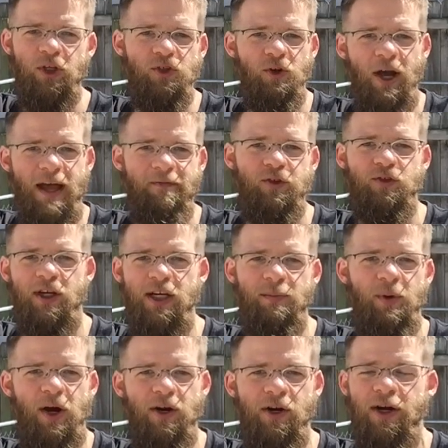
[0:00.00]
you don't have a training
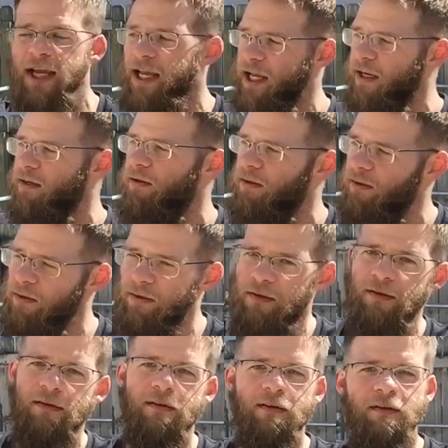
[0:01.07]
partner and
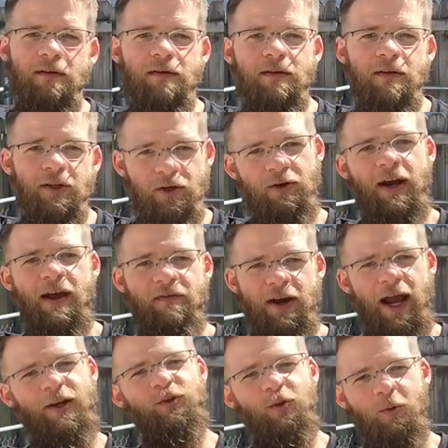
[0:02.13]
you don't have an
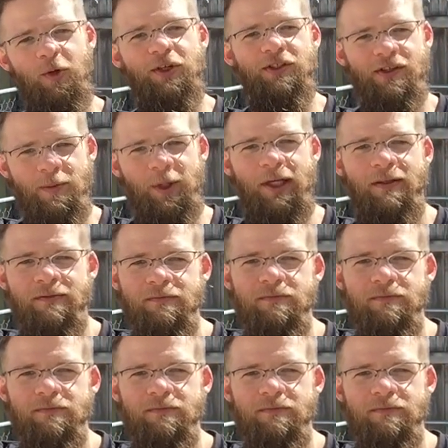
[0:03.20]
actual wooden dummy.